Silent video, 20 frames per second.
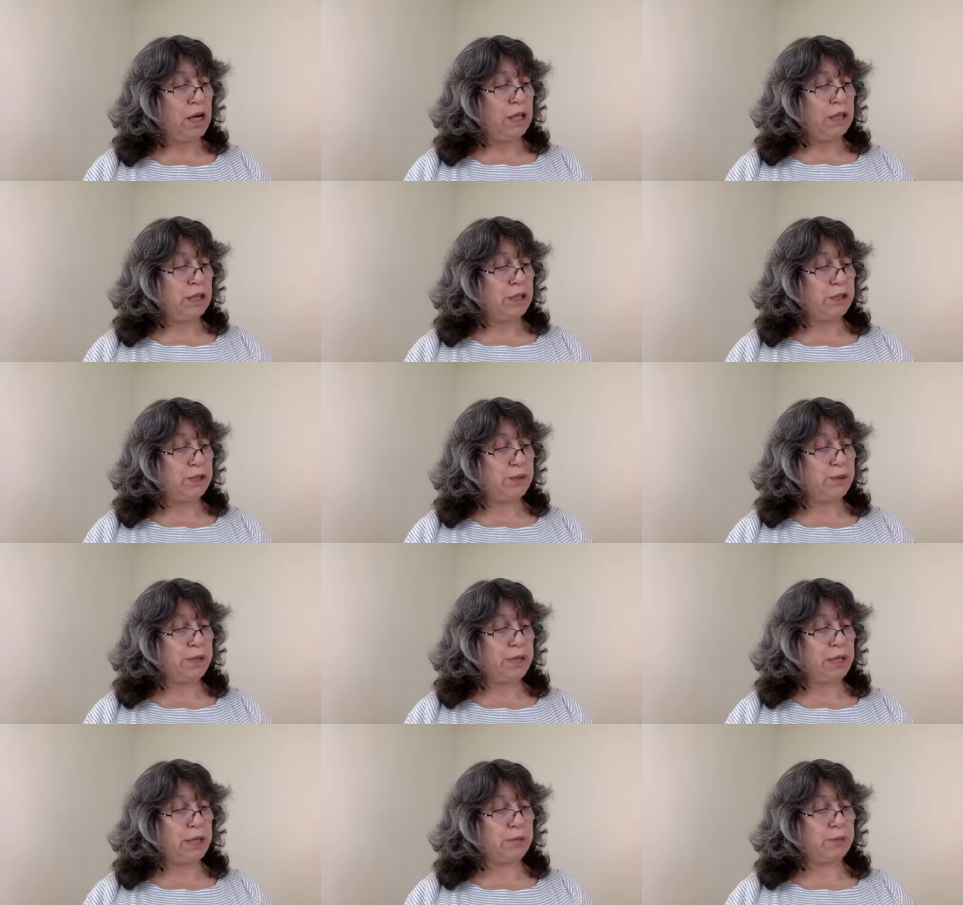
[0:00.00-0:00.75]
the
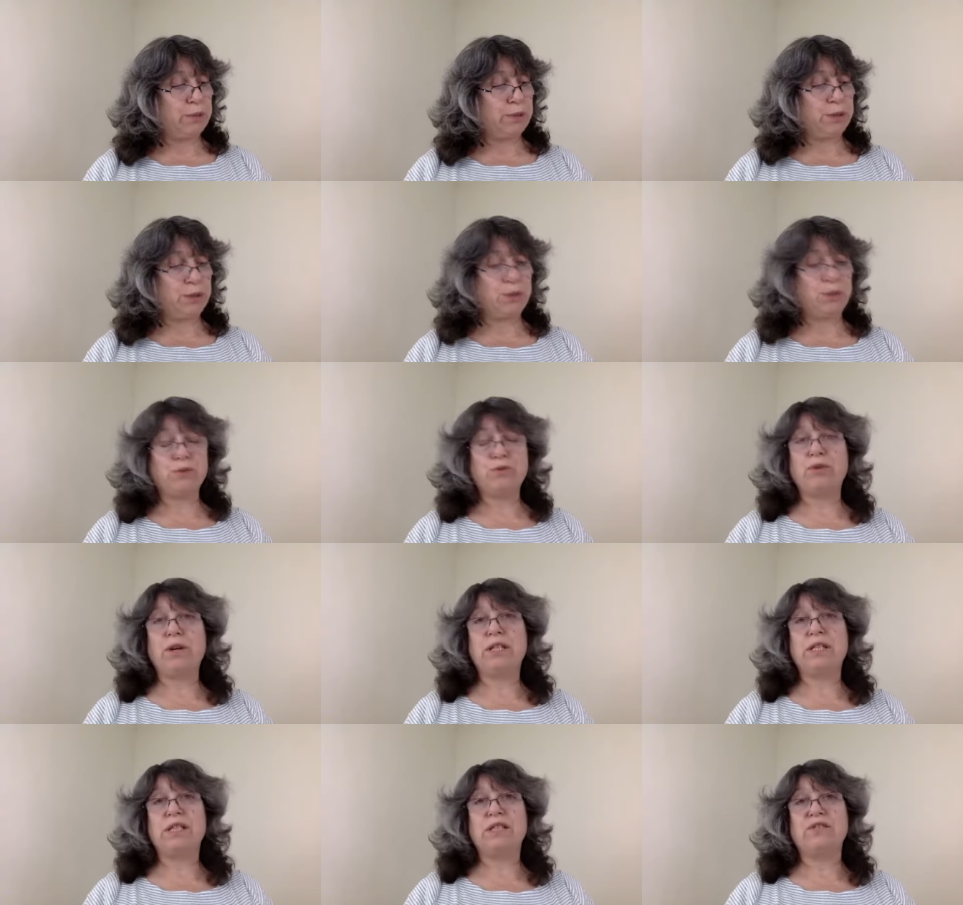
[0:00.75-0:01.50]
tree can produce
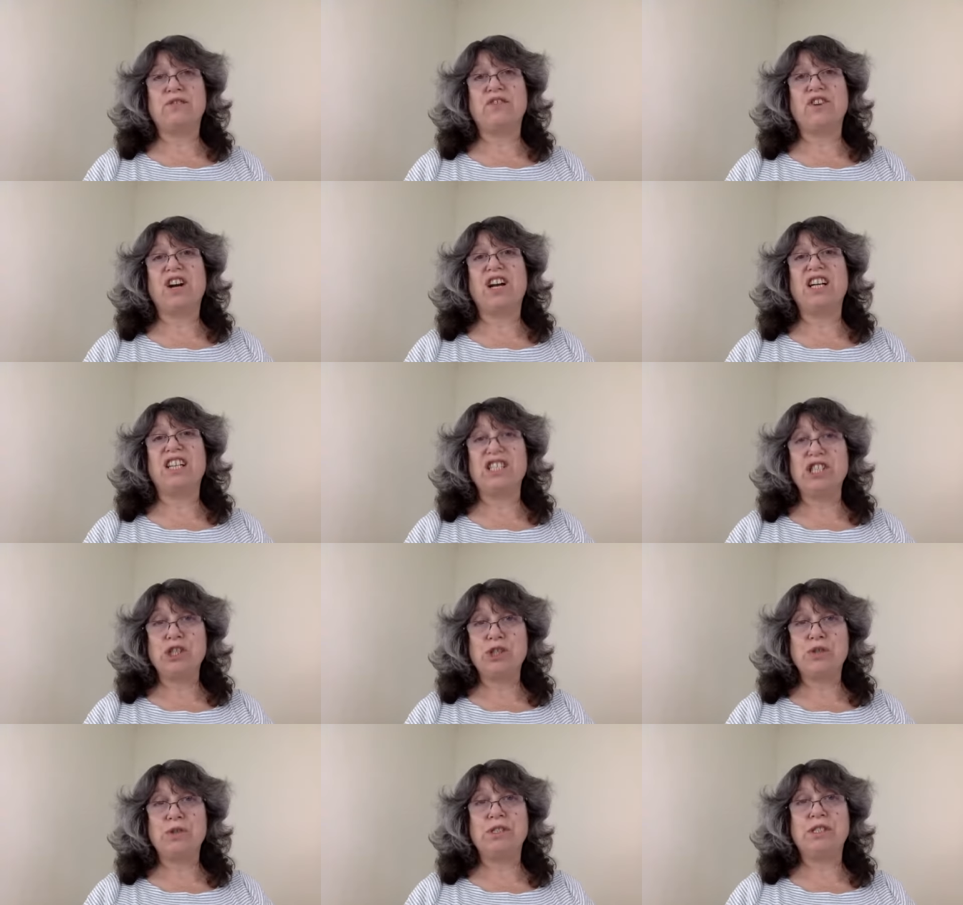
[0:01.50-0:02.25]
resin for
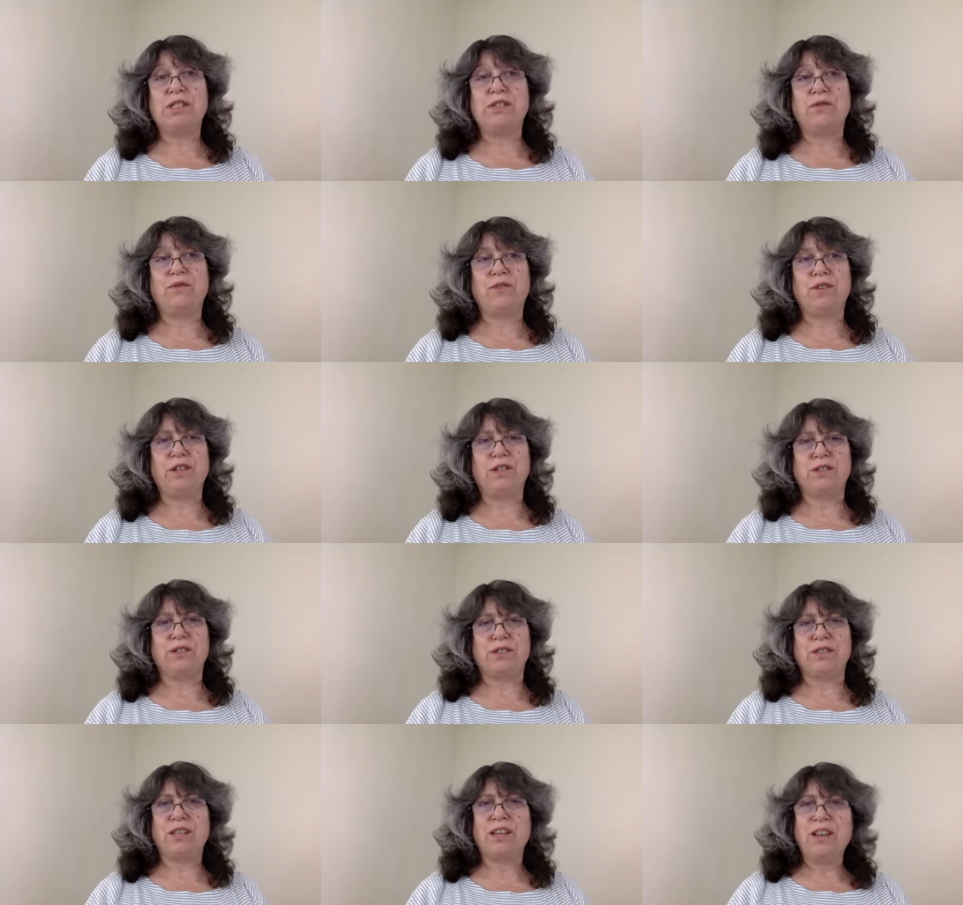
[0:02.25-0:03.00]
hundreds of
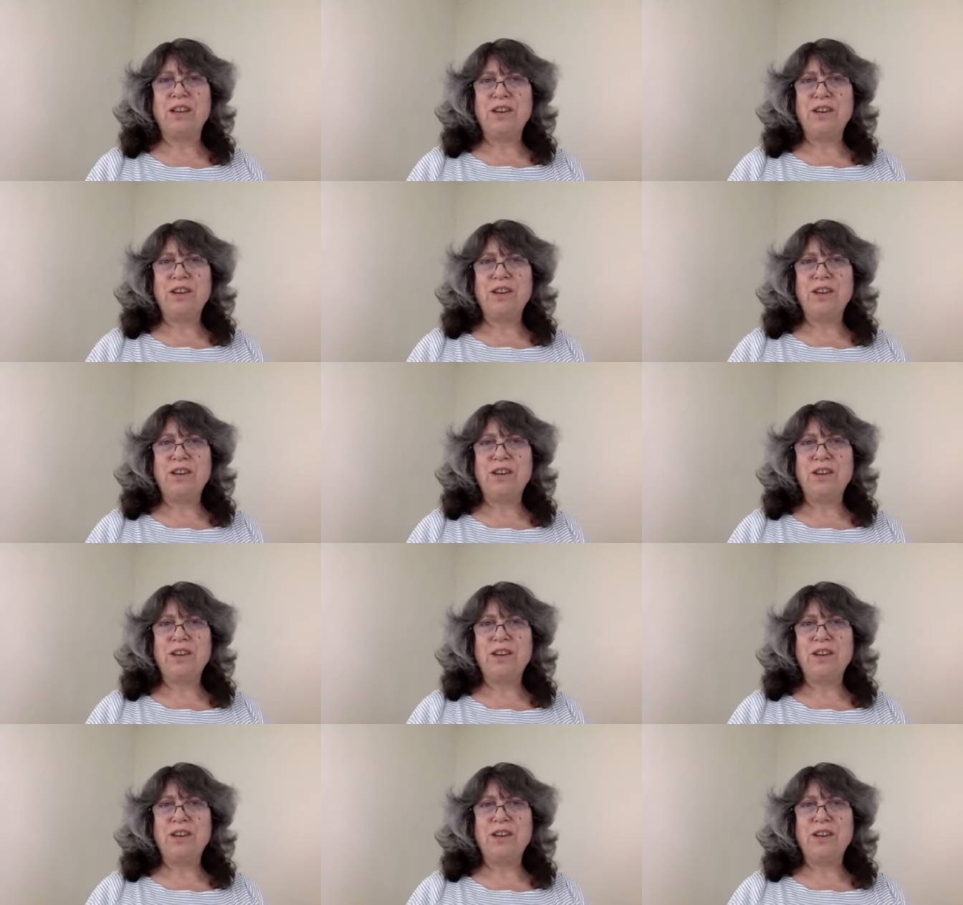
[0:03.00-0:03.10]
years,